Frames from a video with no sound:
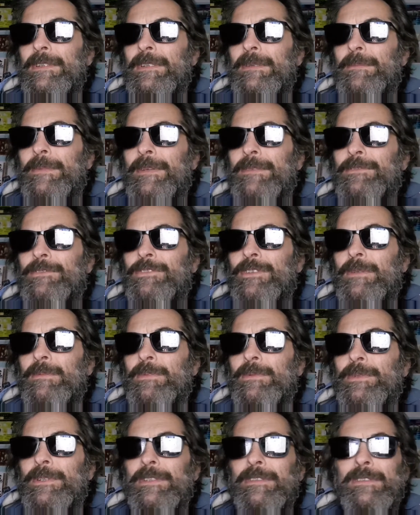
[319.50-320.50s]
I'm having trouble
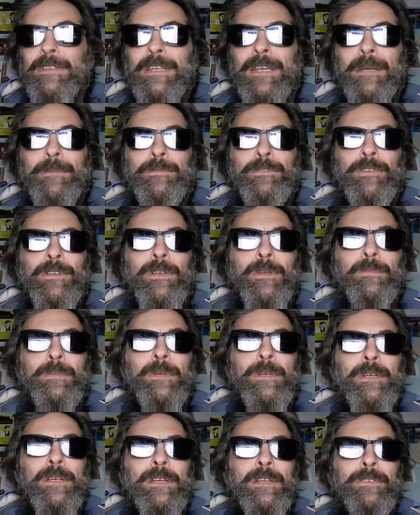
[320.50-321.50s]
with this laptop.
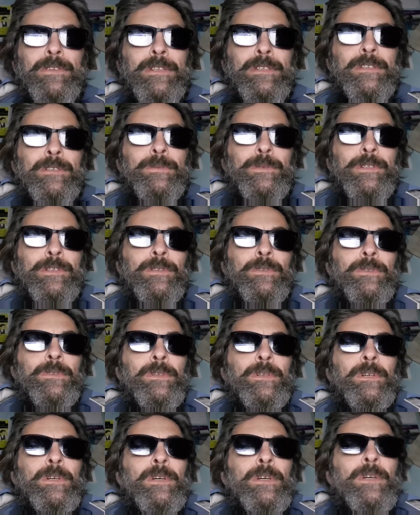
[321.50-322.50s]
Right, there we go.
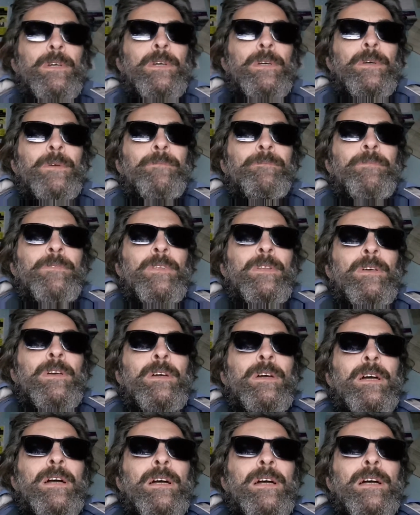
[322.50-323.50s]

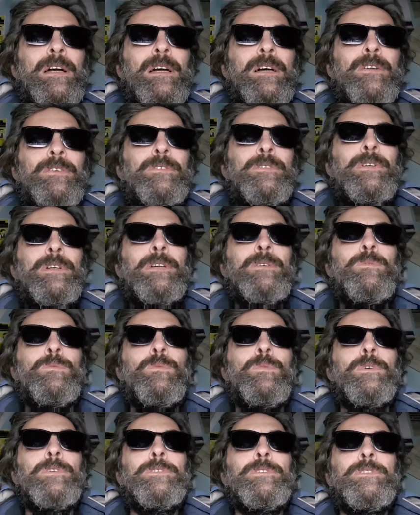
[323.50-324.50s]
Right,
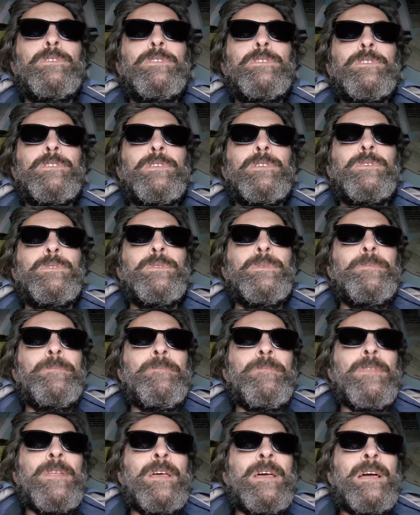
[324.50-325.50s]
1 year ago.
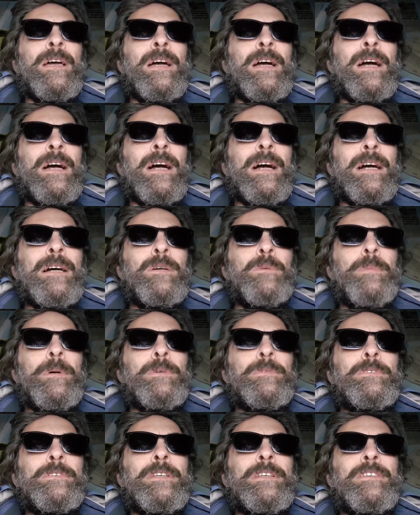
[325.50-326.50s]
How
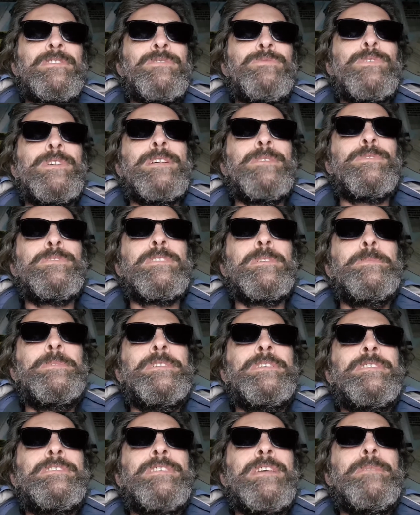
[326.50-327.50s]
about this? Right,
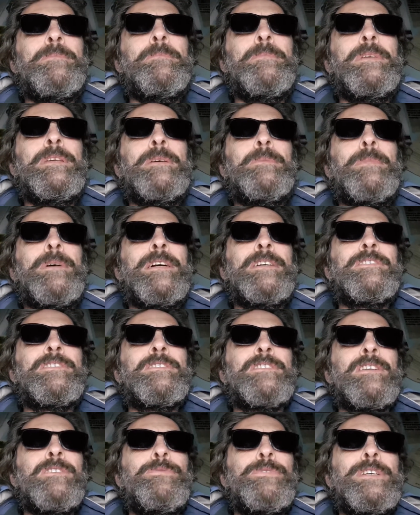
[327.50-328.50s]
somebody sent me a
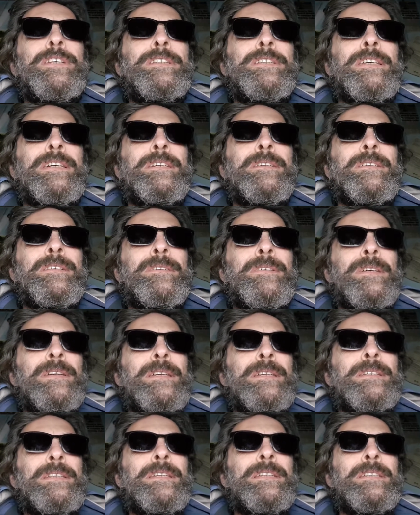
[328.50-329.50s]
message. I'll read it,
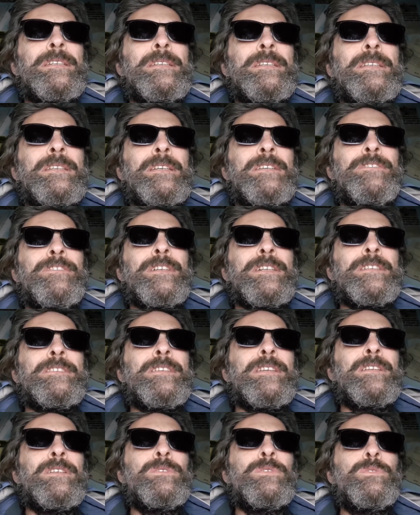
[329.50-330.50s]
and then if I can
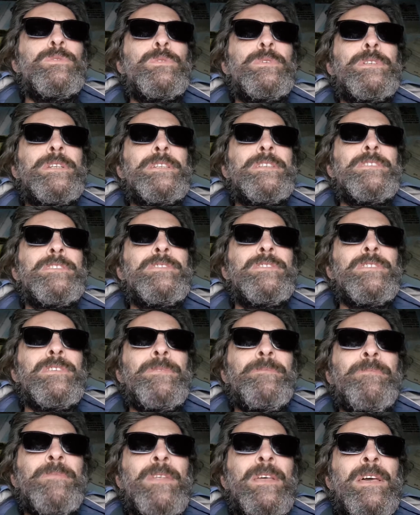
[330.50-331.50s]
tell you who it is,
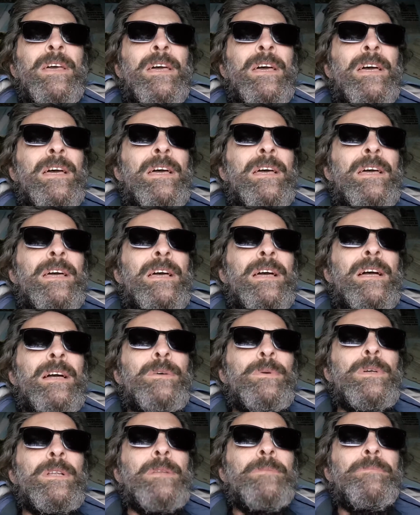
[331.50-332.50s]
I
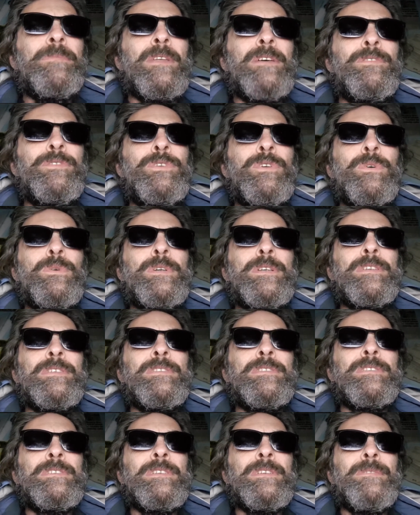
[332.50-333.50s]
will. Have you
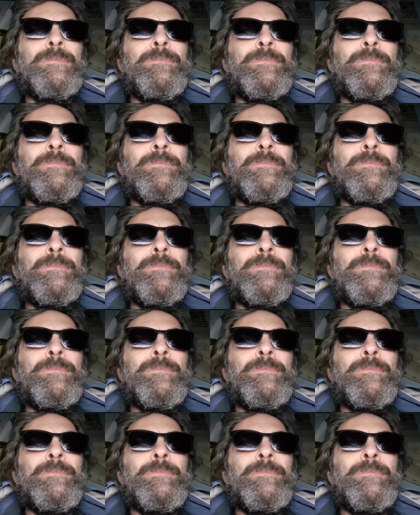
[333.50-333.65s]
noticed?